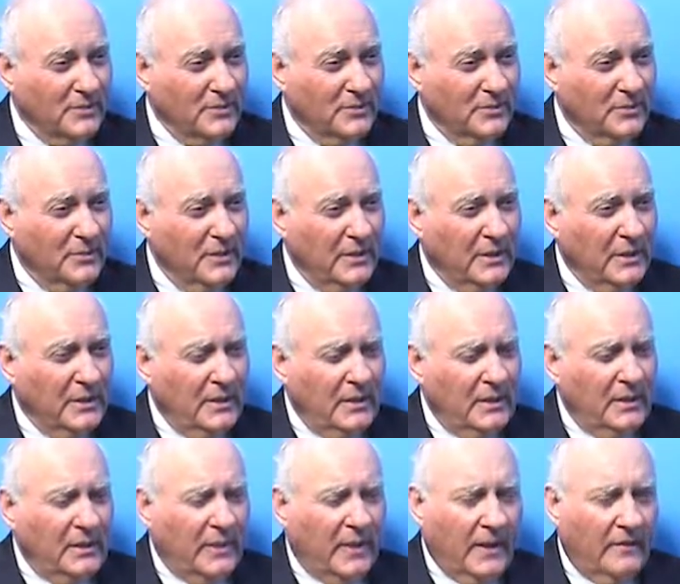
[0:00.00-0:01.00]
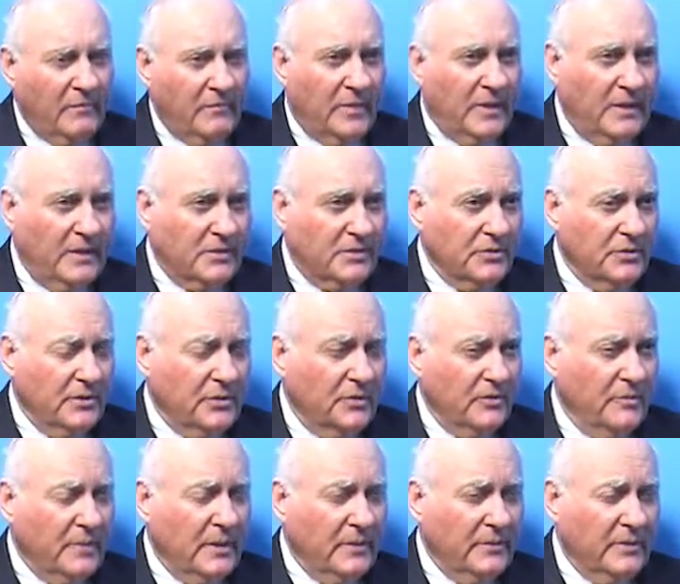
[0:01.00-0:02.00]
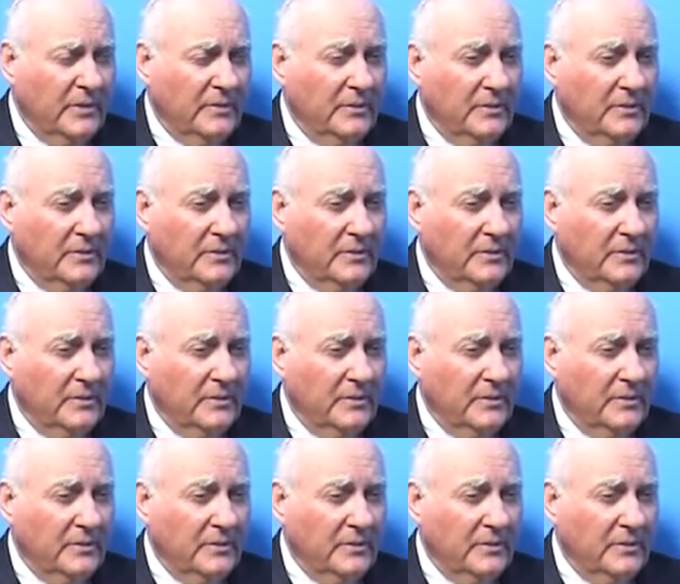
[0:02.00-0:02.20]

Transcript: So everybody started off, by the way,